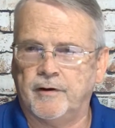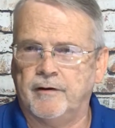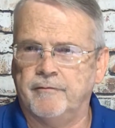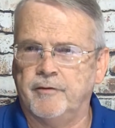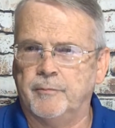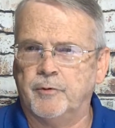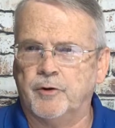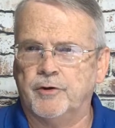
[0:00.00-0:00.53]

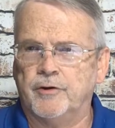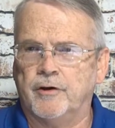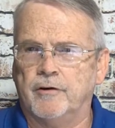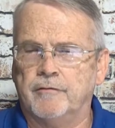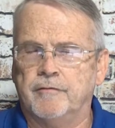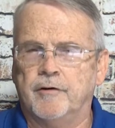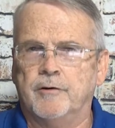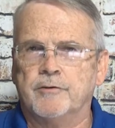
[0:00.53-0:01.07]
of the
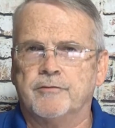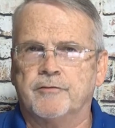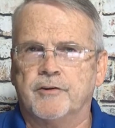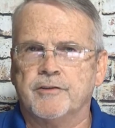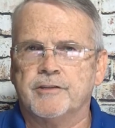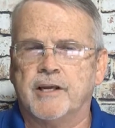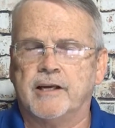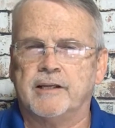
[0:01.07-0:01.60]
BirdDog folks for
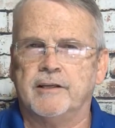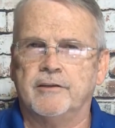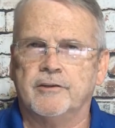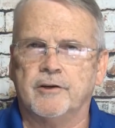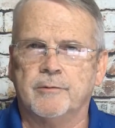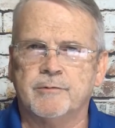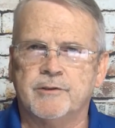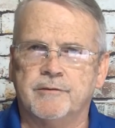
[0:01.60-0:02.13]
a second in
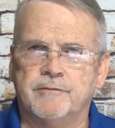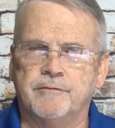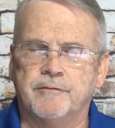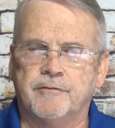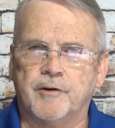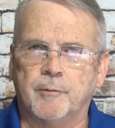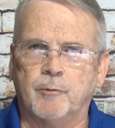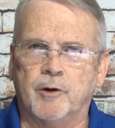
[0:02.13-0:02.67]
terms of
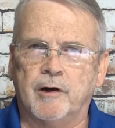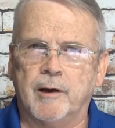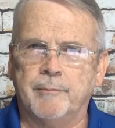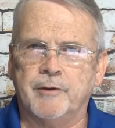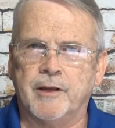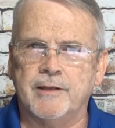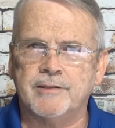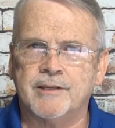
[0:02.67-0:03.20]
firmware
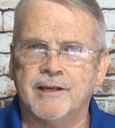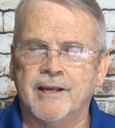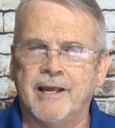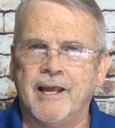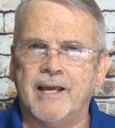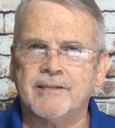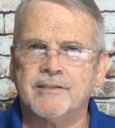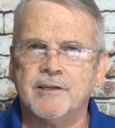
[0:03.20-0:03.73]
updates.
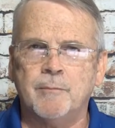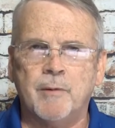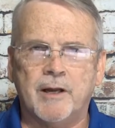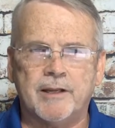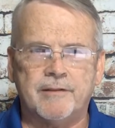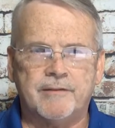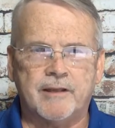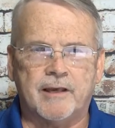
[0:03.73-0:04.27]
As
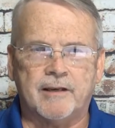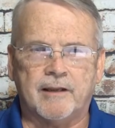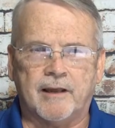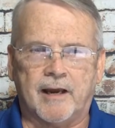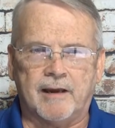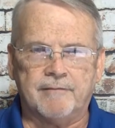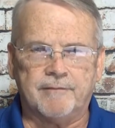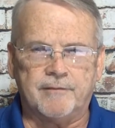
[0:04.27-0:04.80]
somebody that
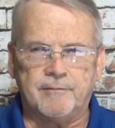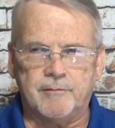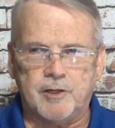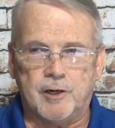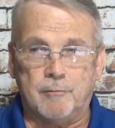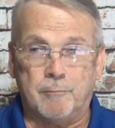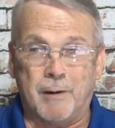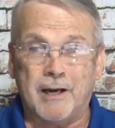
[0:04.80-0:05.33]
I've,
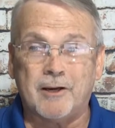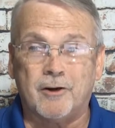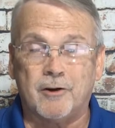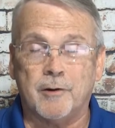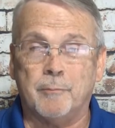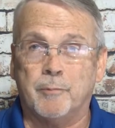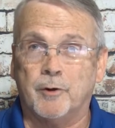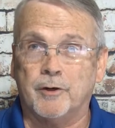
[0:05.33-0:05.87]
you know, my
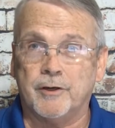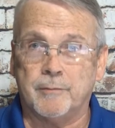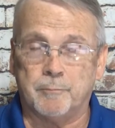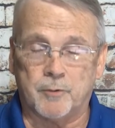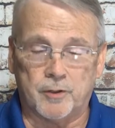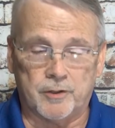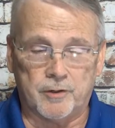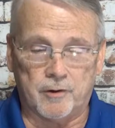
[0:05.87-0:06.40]
current
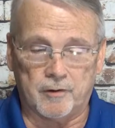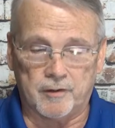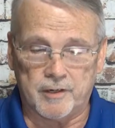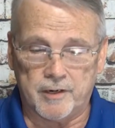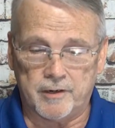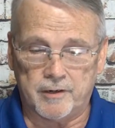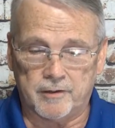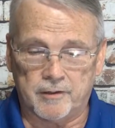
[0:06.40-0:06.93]
BirdDog
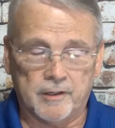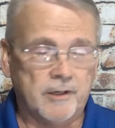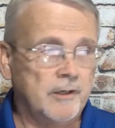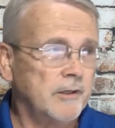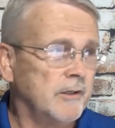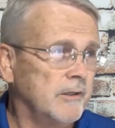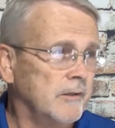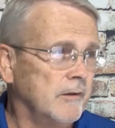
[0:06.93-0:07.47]
gear,
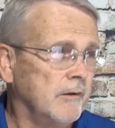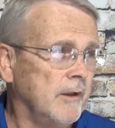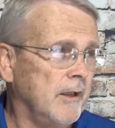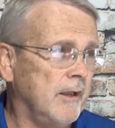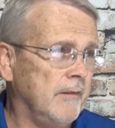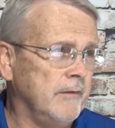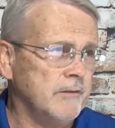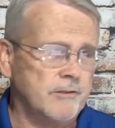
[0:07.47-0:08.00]

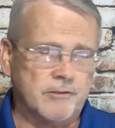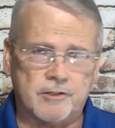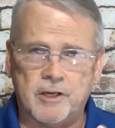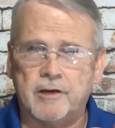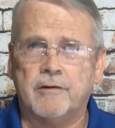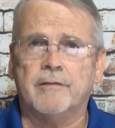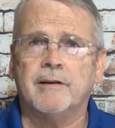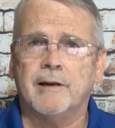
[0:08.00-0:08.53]
and this is
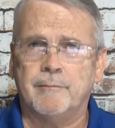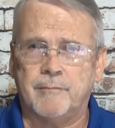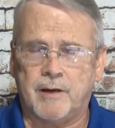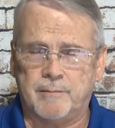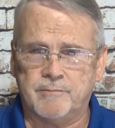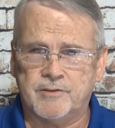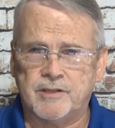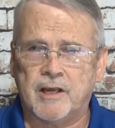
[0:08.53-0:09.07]
gear that
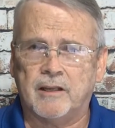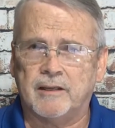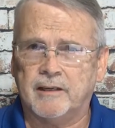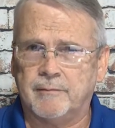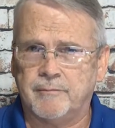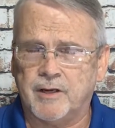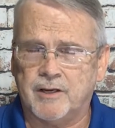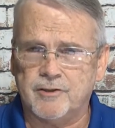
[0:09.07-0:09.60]
I'm selling,
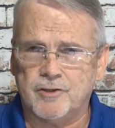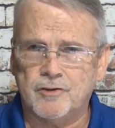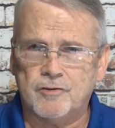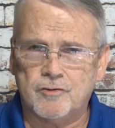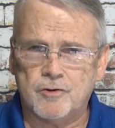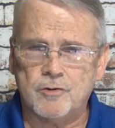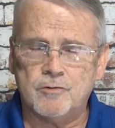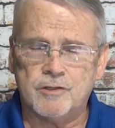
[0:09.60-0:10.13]
I'm not
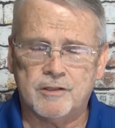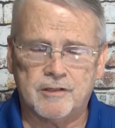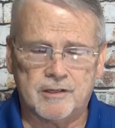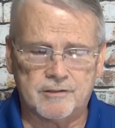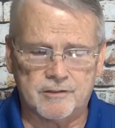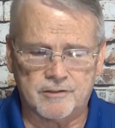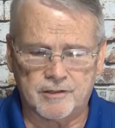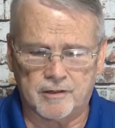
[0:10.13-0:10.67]
using
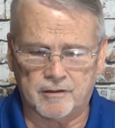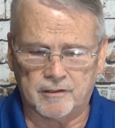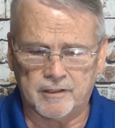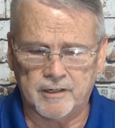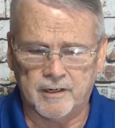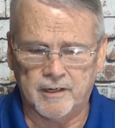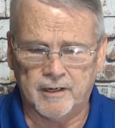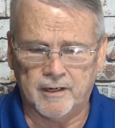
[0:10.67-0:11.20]
necessarily,